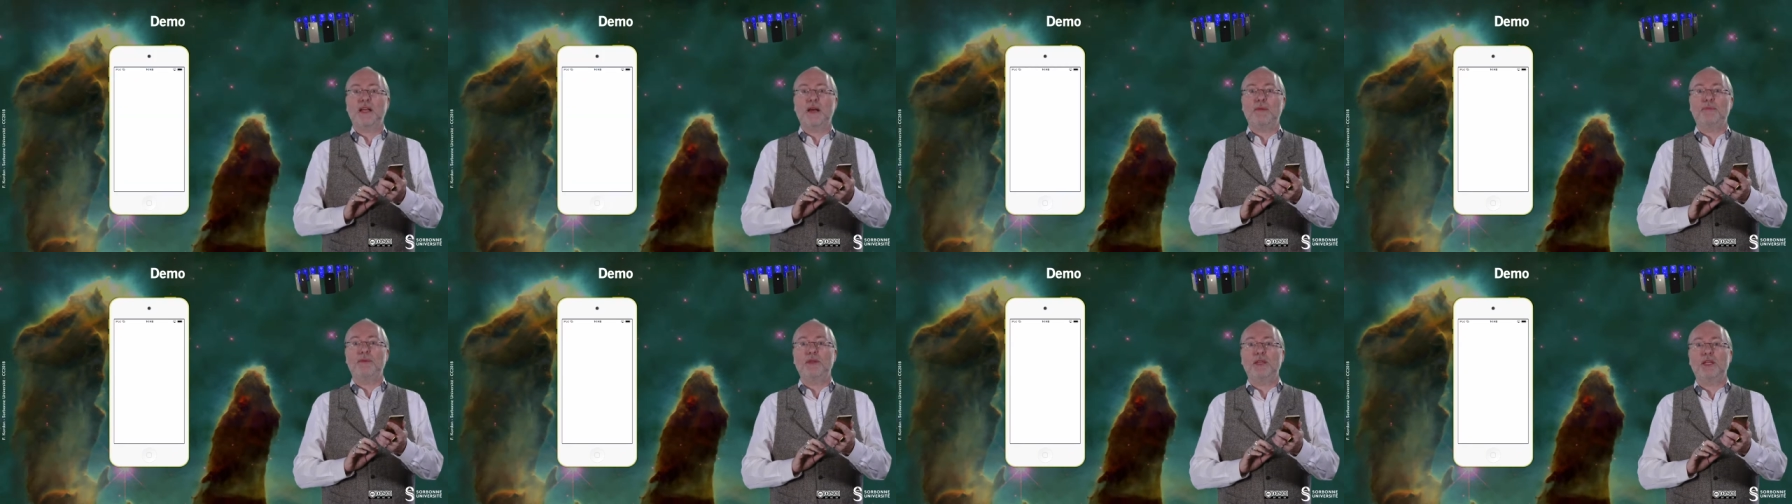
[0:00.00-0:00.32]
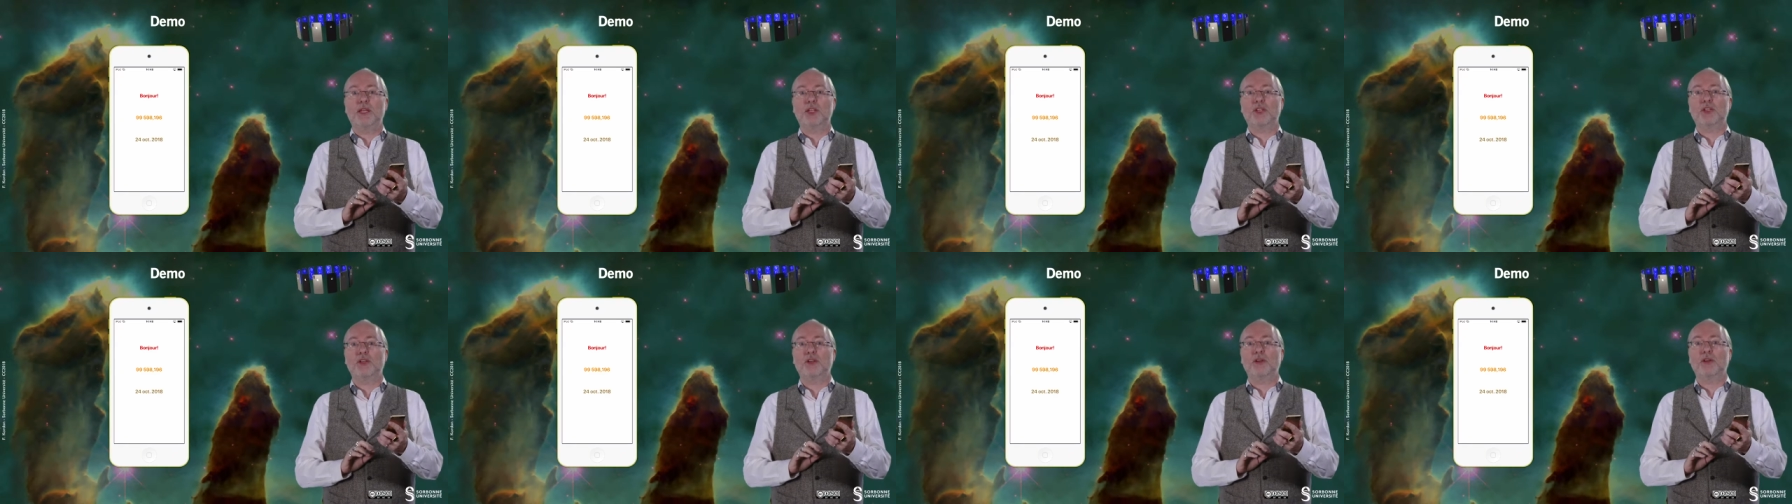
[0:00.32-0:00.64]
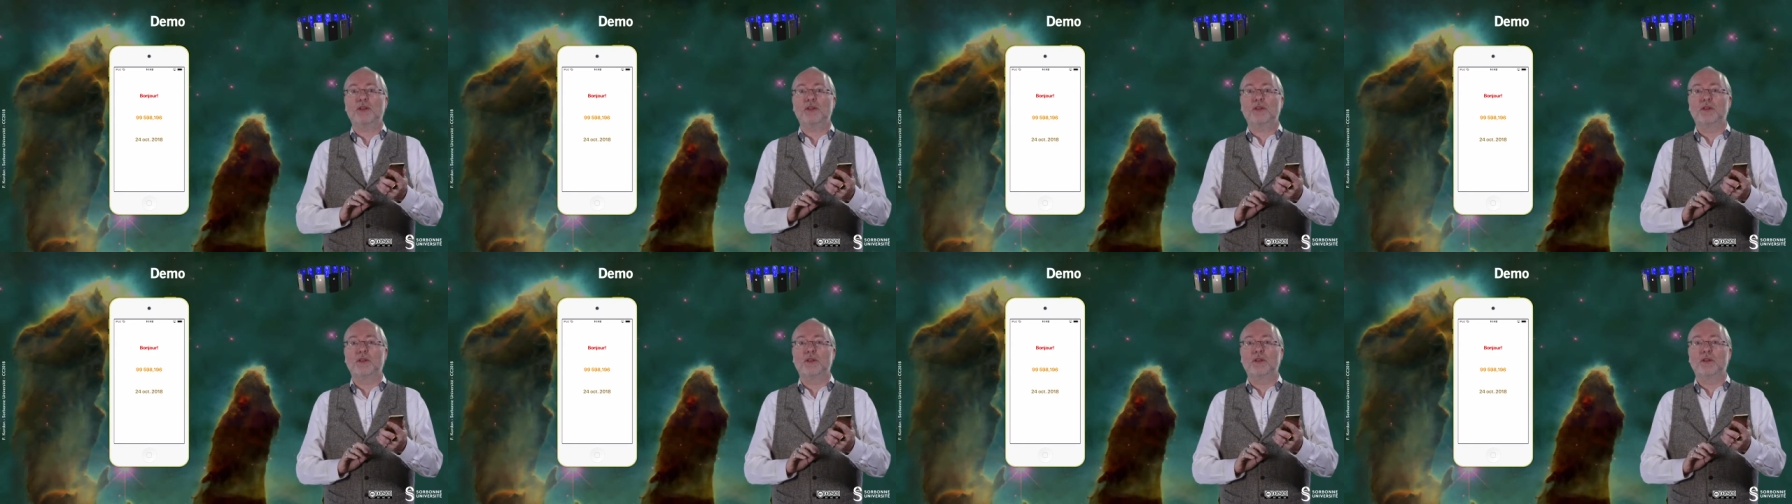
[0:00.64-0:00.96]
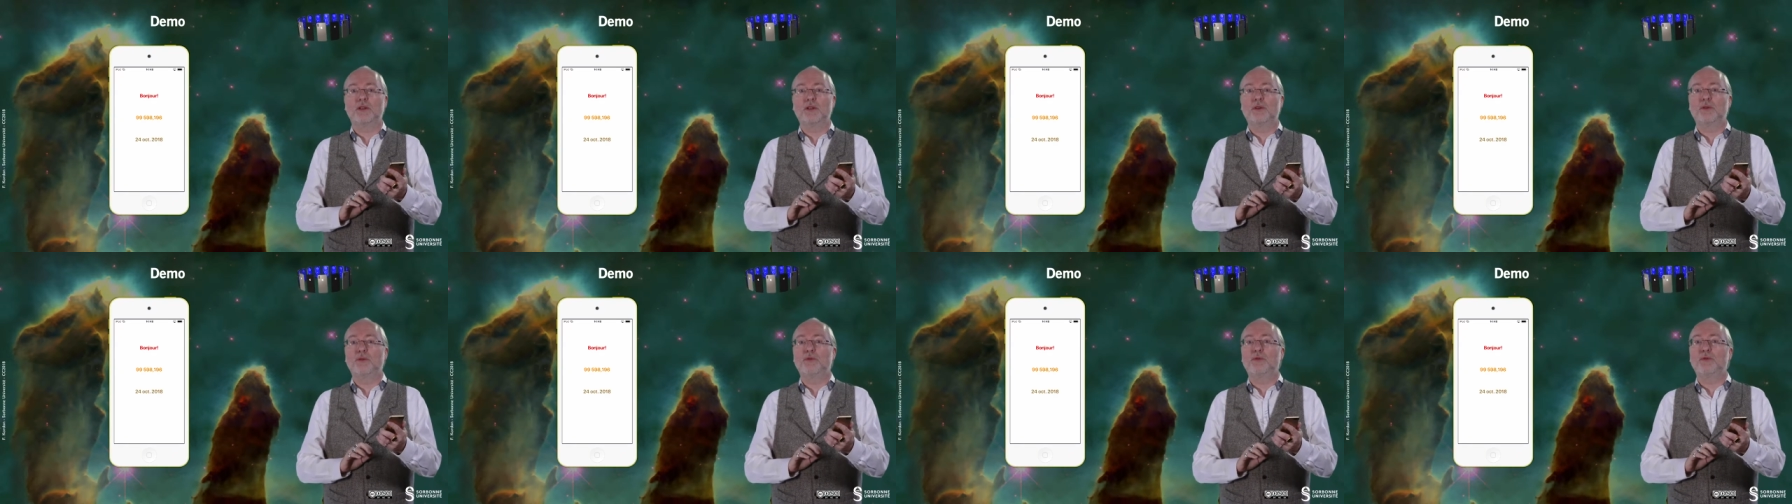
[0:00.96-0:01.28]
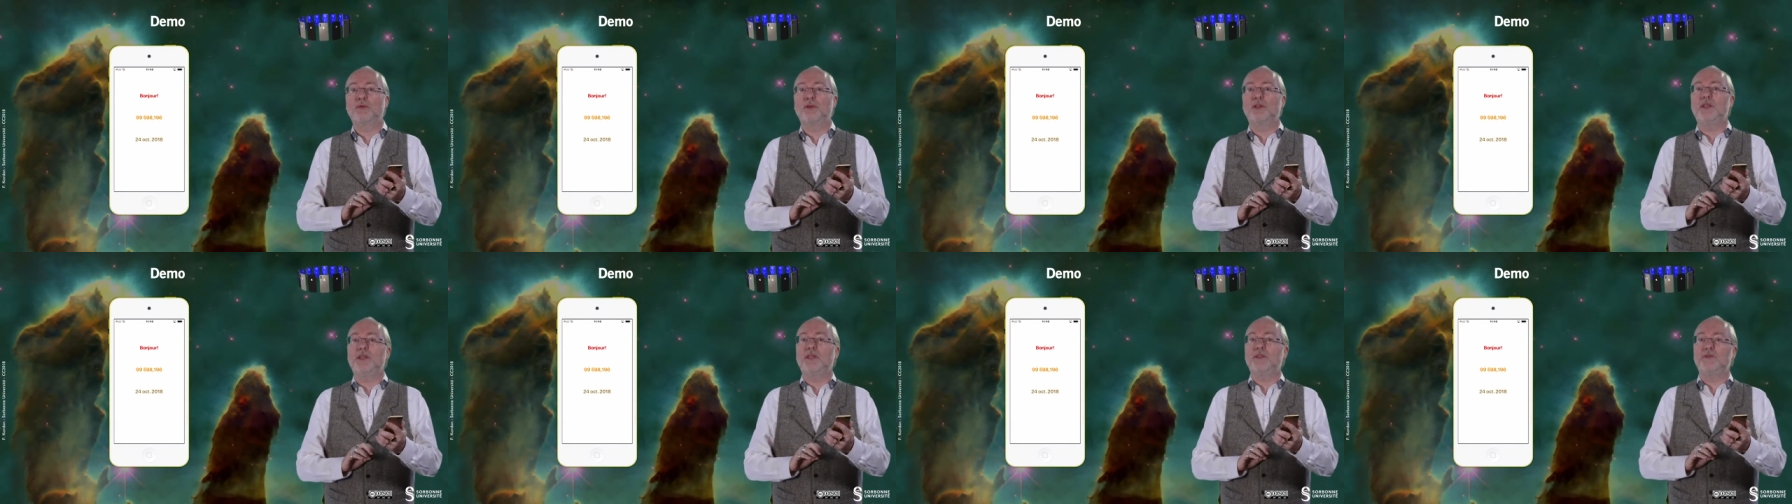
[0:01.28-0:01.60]
application
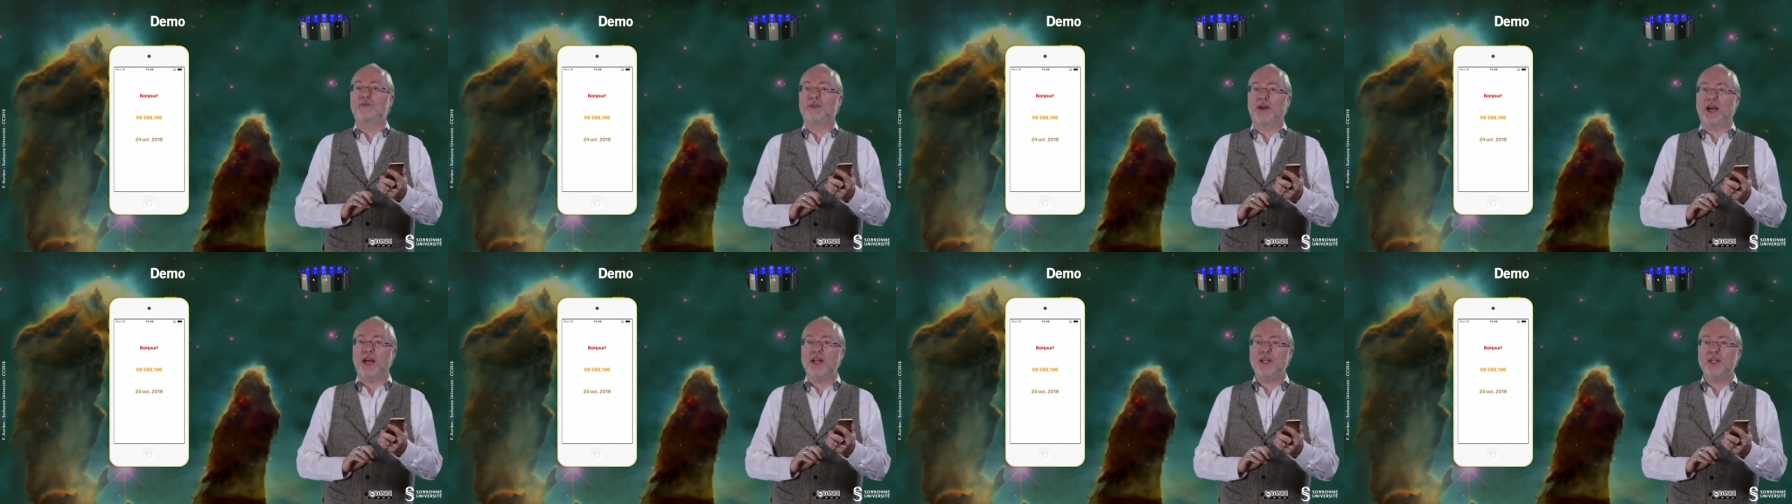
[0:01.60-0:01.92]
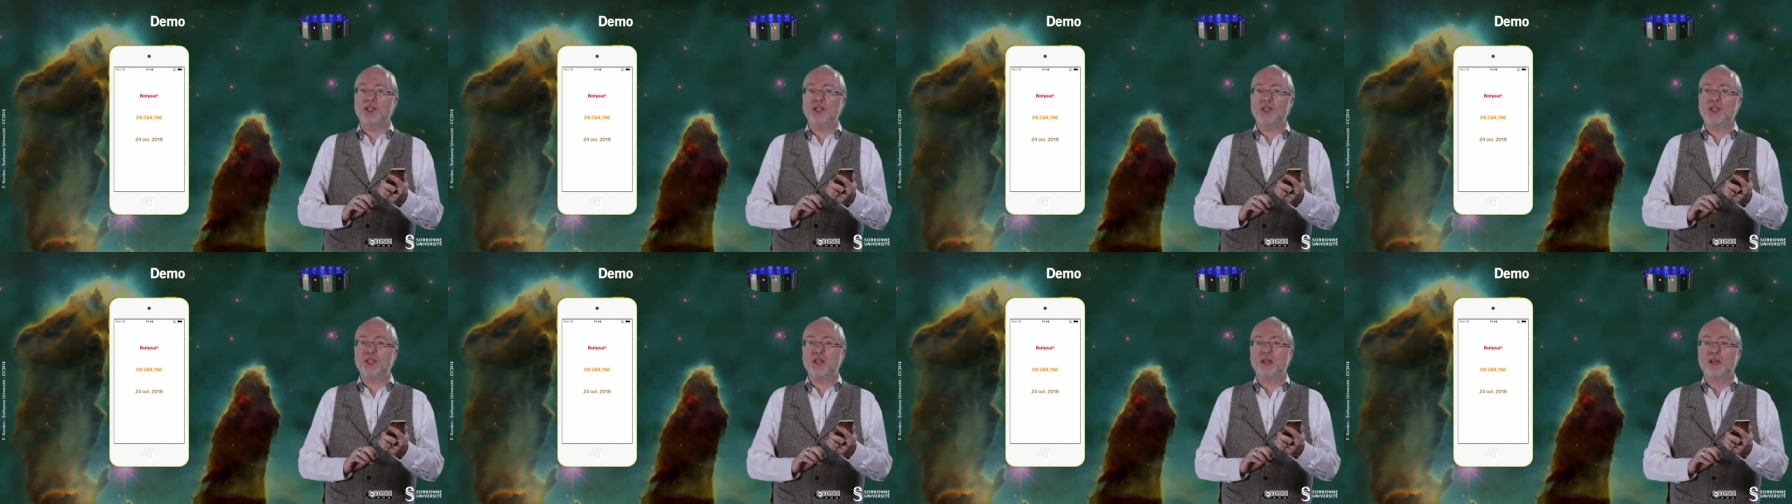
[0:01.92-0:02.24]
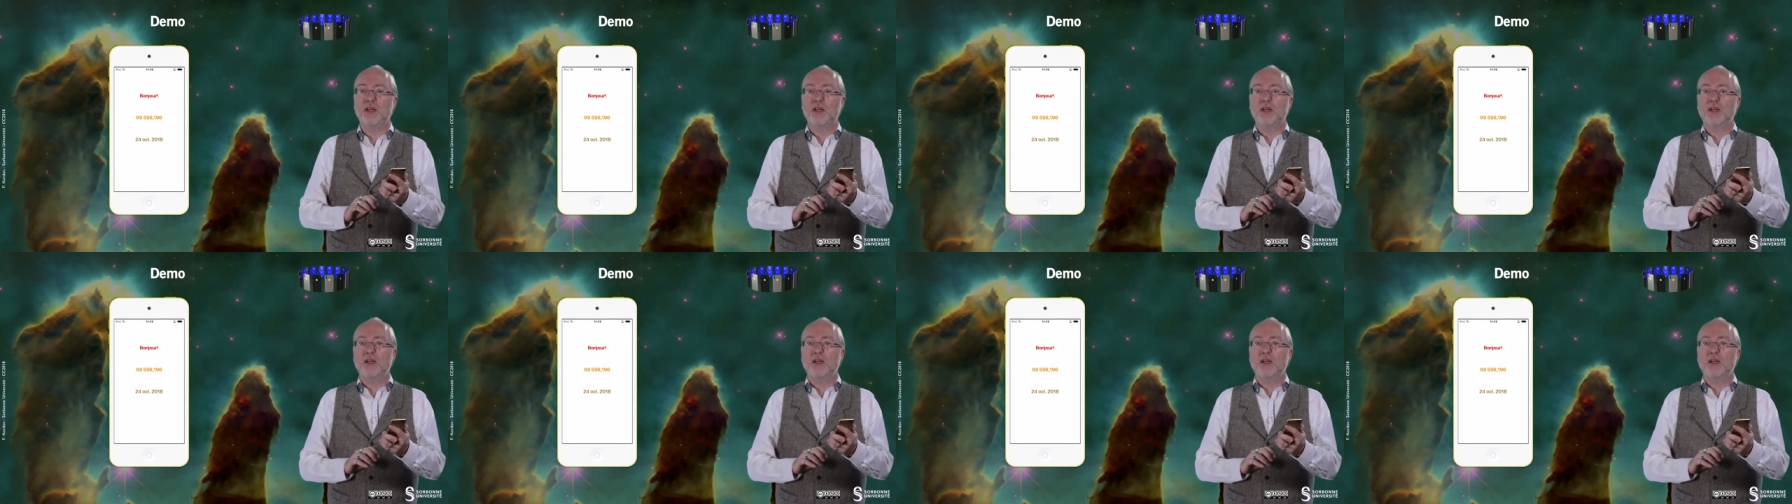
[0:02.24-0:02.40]
in French.